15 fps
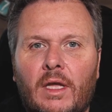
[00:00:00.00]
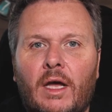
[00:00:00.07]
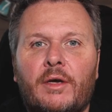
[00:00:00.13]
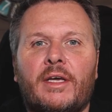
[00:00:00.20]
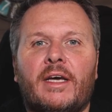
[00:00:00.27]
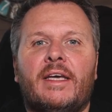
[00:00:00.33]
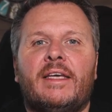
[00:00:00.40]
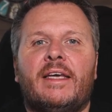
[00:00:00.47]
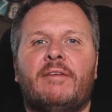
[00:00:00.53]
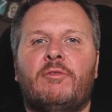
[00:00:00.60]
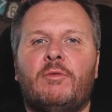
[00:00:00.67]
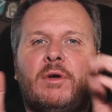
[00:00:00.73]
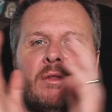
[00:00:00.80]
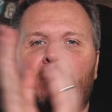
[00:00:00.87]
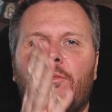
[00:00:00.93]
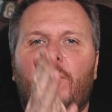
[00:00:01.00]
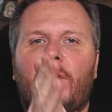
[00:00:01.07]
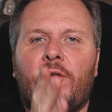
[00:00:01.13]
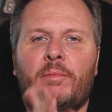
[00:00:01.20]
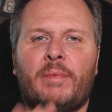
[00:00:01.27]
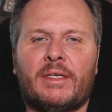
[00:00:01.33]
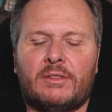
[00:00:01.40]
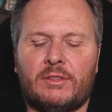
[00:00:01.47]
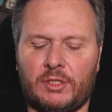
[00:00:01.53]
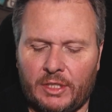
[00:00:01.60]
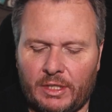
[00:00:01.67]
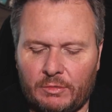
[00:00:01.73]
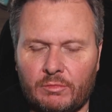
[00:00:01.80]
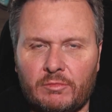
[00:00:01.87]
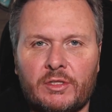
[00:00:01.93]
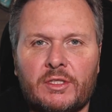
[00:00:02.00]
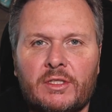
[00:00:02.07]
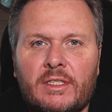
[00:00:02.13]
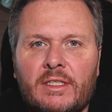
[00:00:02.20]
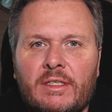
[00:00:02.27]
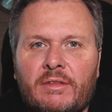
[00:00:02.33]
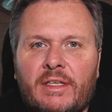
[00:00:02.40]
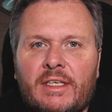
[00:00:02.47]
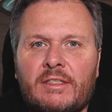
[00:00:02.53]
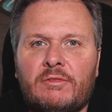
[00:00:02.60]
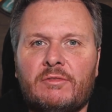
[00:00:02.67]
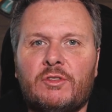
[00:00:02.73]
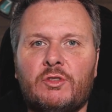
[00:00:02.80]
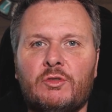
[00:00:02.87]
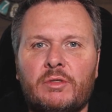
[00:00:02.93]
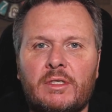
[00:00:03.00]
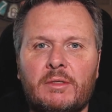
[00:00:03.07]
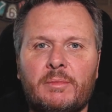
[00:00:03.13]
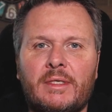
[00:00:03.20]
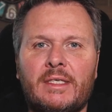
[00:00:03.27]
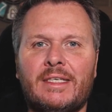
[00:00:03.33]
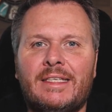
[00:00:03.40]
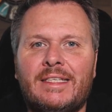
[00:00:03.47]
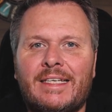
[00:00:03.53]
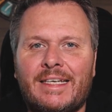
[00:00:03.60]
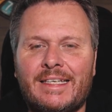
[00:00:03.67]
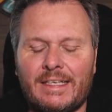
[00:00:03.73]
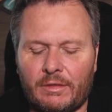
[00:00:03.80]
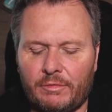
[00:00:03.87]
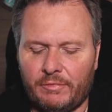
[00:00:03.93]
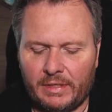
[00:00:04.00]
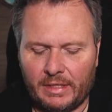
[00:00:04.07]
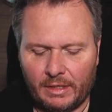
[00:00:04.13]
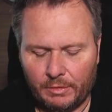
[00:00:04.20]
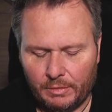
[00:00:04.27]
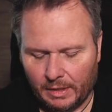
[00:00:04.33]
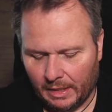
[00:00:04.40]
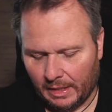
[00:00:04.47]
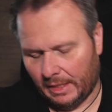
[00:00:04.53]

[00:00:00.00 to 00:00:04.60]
Okay everyone, welcome back to the channel. Richard here, thanks for joining me in another video.